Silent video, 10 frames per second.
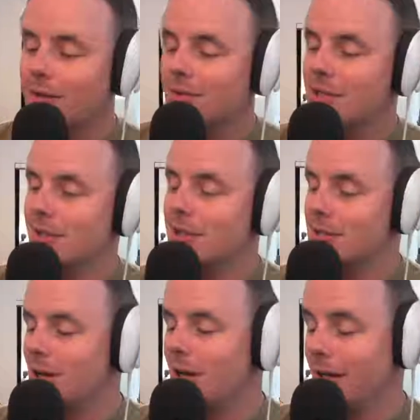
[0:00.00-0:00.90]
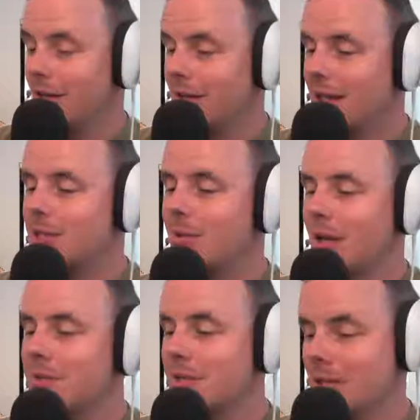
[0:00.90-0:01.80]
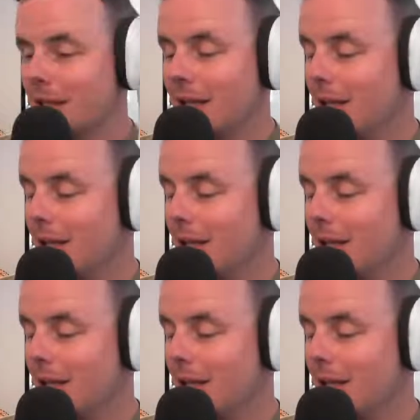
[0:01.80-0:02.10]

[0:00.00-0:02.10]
initially saw it, that's what I was thinking.